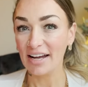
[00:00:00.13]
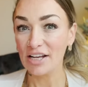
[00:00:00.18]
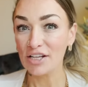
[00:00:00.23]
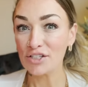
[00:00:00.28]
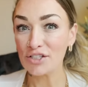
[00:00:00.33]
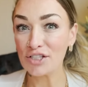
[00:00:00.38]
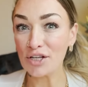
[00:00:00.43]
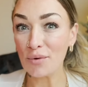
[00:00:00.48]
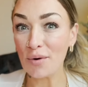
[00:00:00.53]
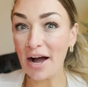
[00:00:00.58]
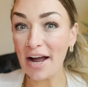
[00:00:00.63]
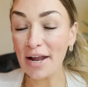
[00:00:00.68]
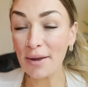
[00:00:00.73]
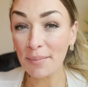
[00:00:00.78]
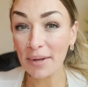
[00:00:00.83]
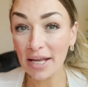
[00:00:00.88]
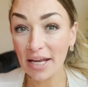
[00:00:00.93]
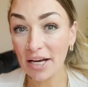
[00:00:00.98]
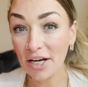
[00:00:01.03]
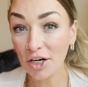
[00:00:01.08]
So I am
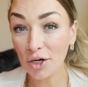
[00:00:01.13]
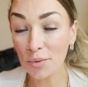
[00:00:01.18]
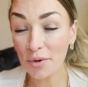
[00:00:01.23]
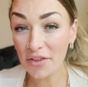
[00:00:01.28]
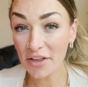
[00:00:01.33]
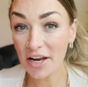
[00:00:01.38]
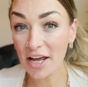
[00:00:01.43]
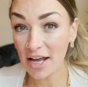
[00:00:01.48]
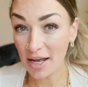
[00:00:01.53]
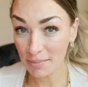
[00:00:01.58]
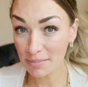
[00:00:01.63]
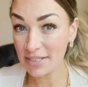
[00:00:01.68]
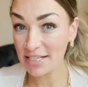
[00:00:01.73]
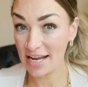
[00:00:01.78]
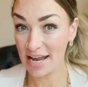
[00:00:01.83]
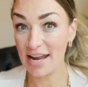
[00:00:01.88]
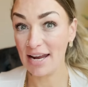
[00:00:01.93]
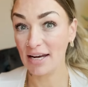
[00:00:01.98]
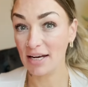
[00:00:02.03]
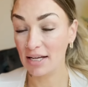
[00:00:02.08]
here with an
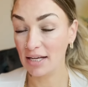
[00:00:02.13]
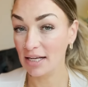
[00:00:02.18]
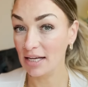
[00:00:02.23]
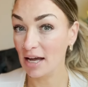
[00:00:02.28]
update